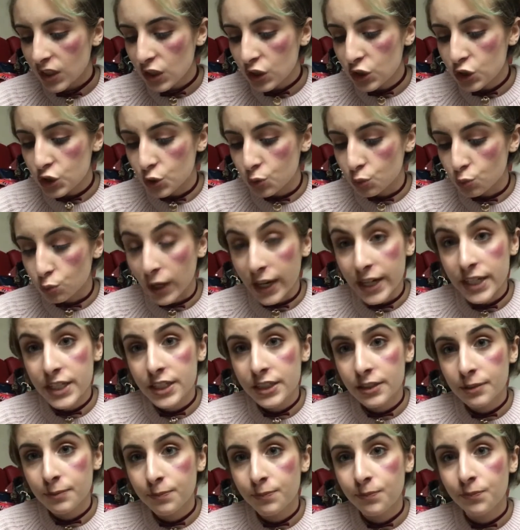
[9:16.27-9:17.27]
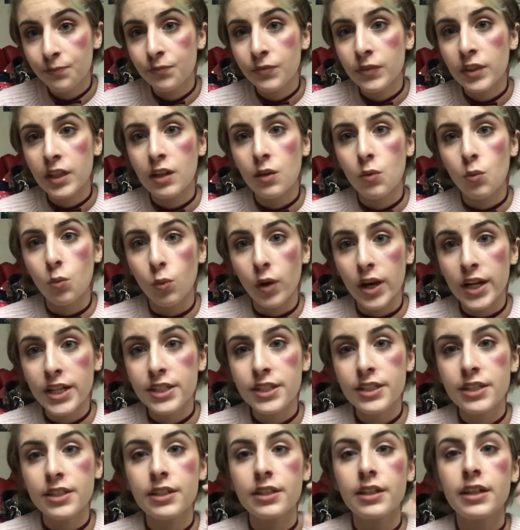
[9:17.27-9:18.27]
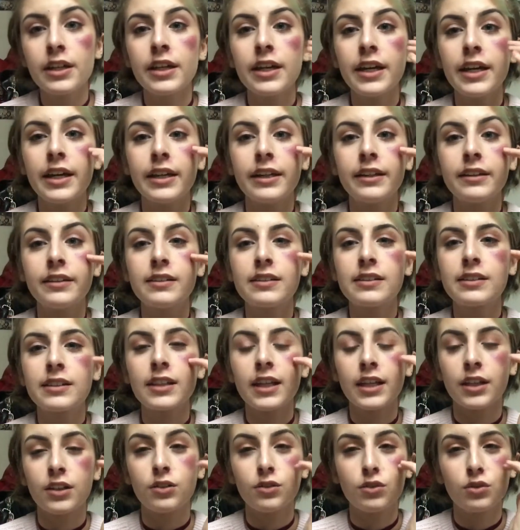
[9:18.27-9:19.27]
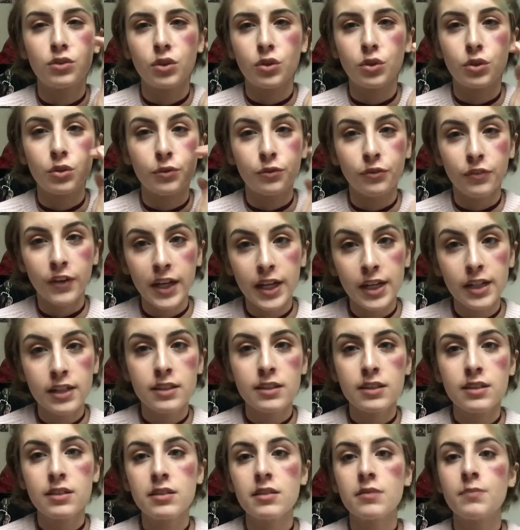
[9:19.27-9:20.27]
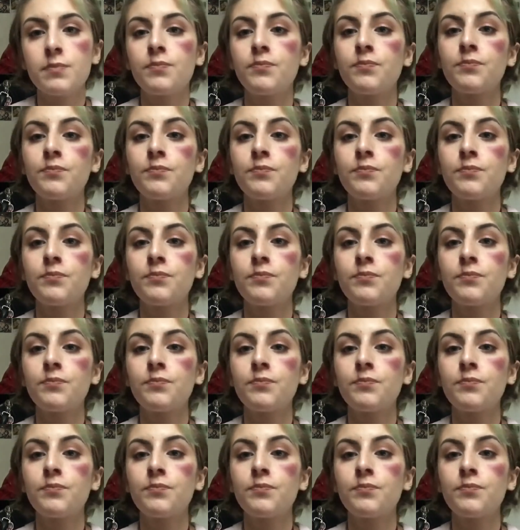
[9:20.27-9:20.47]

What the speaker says: the red wet, it's like, you know, the veins.